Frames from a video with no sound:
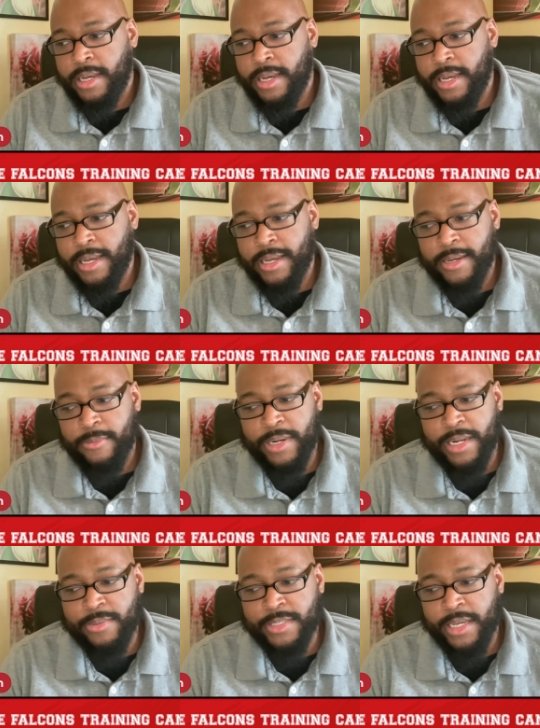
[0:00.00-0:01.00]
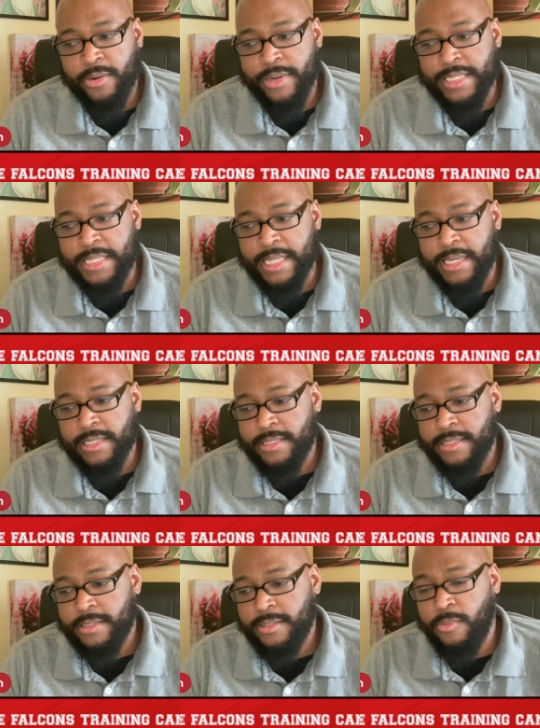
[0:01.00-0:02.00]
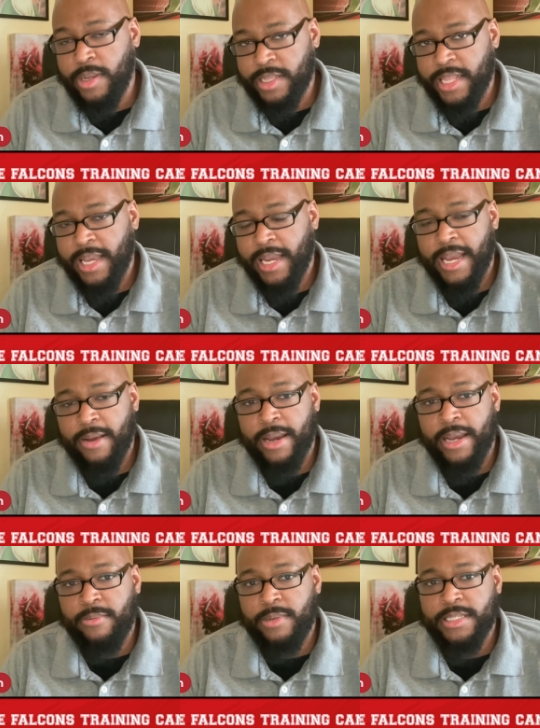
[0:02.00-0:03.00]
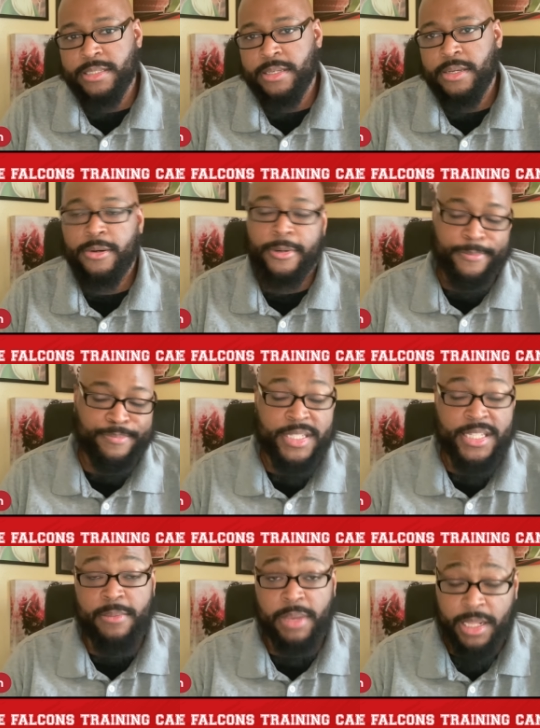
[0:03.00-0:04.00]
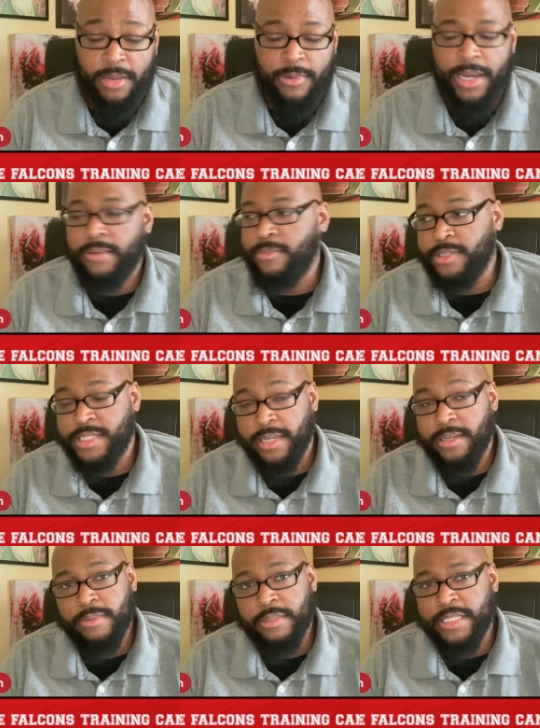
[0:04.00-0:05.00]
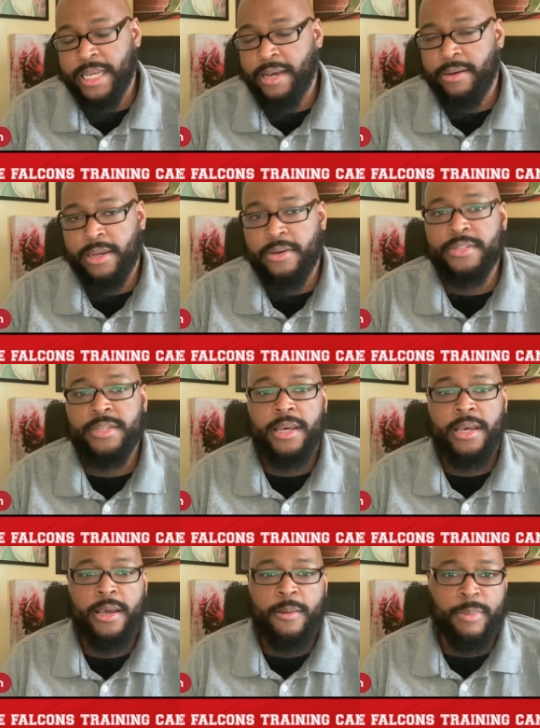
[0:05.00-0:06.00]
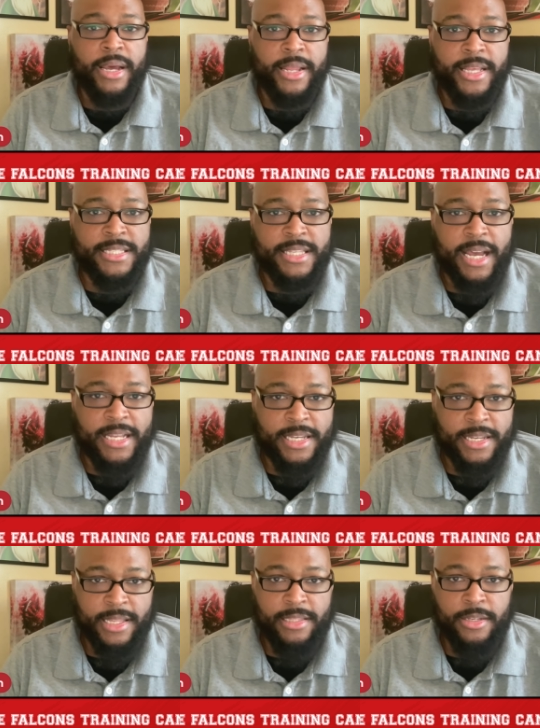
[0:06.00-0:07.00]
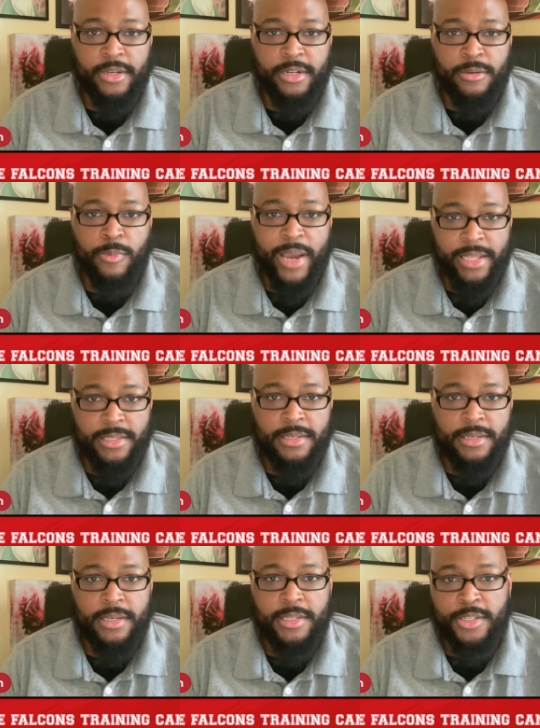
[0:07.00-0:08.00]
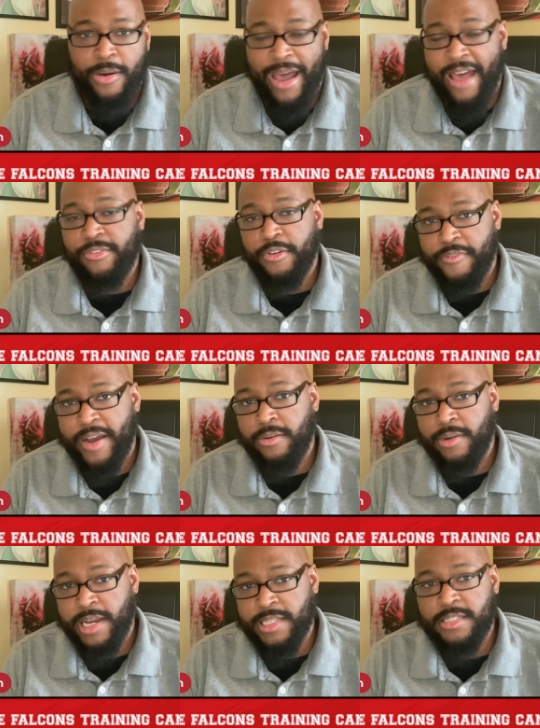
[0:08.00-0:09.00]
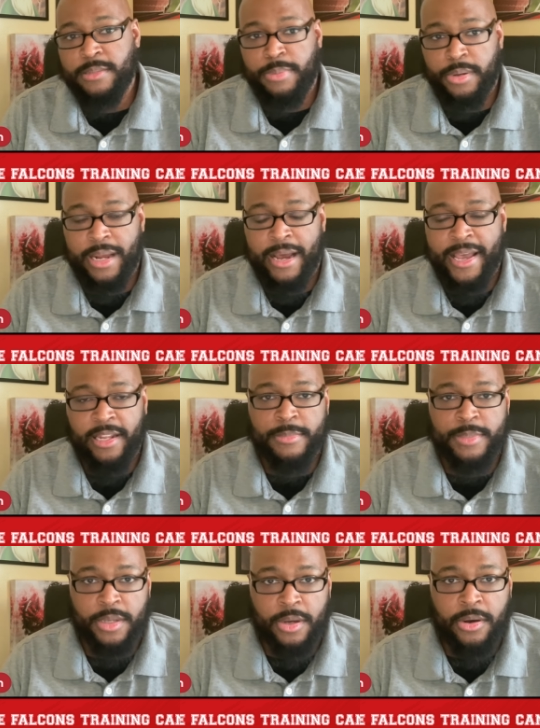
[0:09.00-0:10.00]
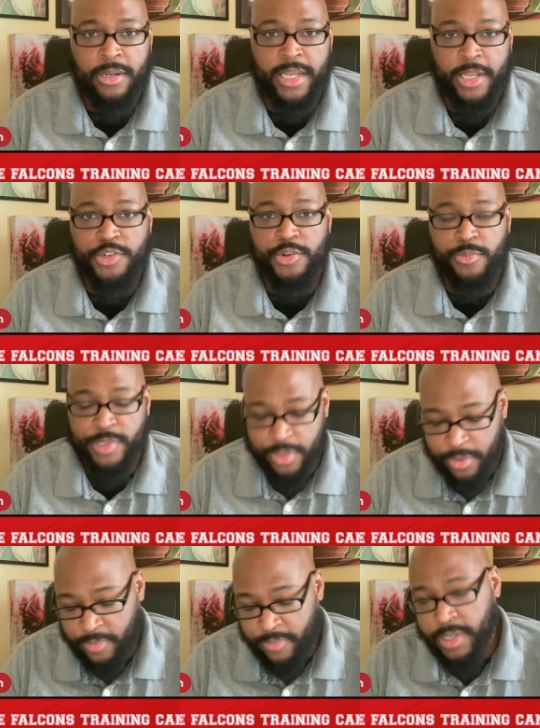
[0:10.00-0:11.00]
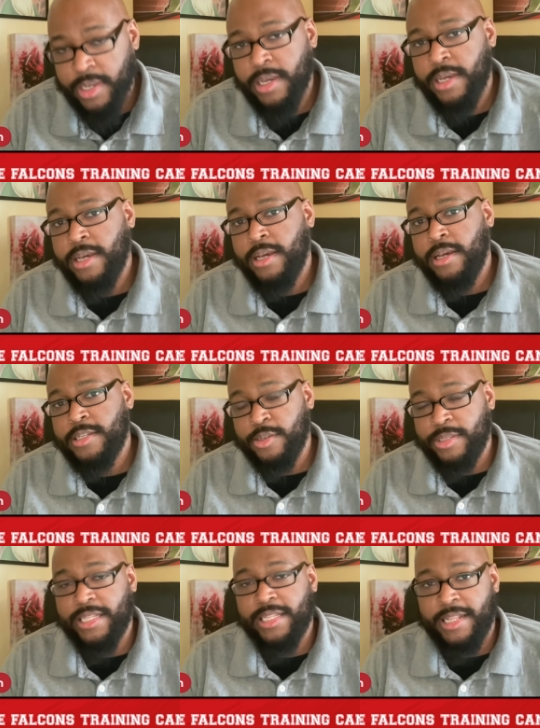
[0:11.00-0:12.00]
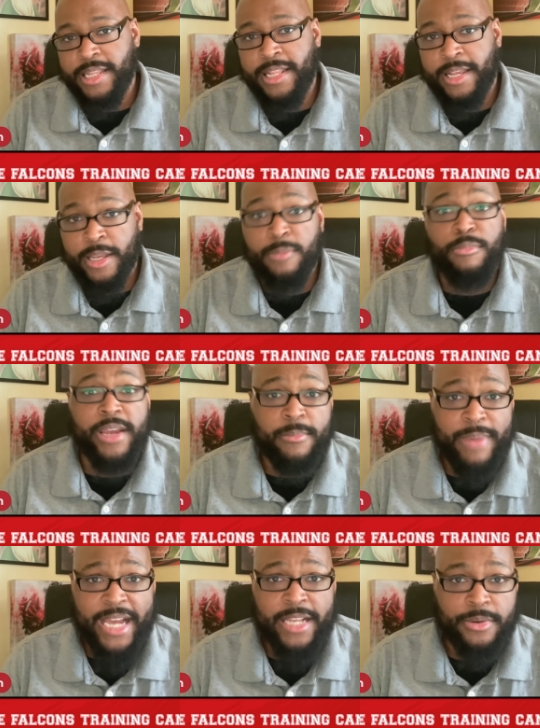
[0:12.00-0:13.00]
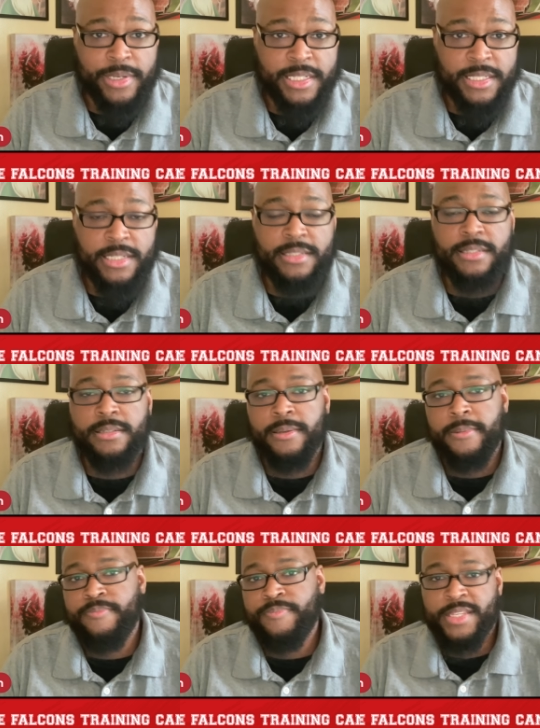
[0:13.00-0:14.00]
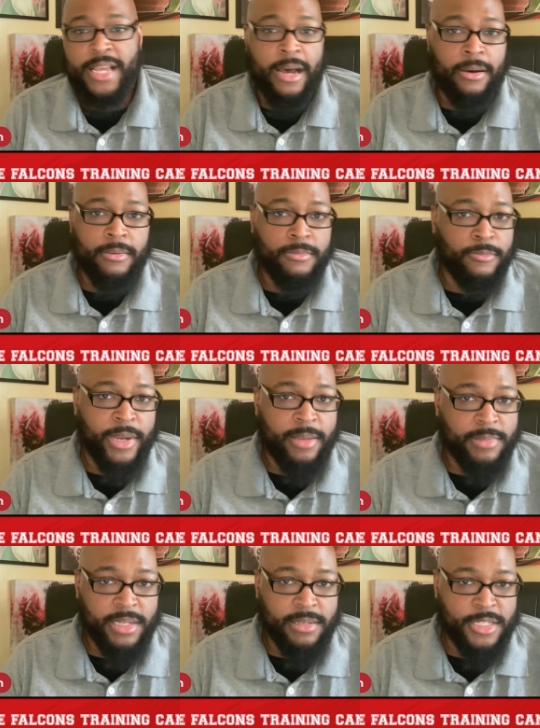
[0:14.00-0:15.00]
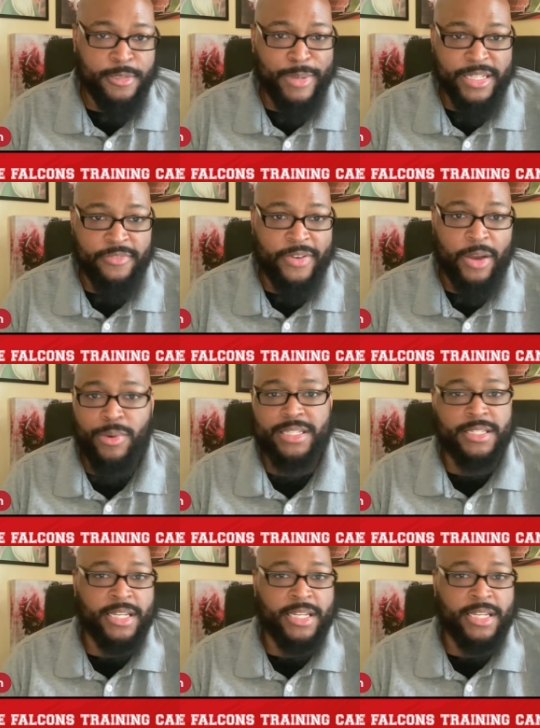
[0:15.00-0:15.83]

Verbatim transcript: uh, when I was saying crazy things, the one thing I got right was, or seemingly right, we'll see. We'll see how it goes. But it's the idea that they're going to wait till after final cuts to put Hellams on injured reserve so that then, they can bring him back during the season. Now, Raheem didn't specify what